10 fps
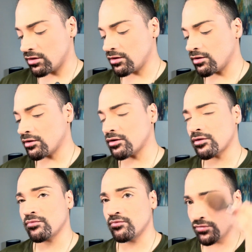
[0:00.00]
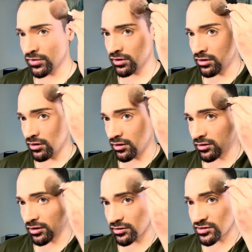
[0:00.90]
Okay,
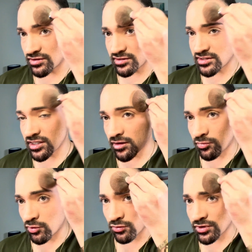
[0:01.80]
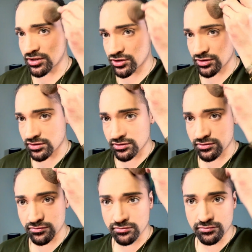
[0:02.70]
again to the temple region.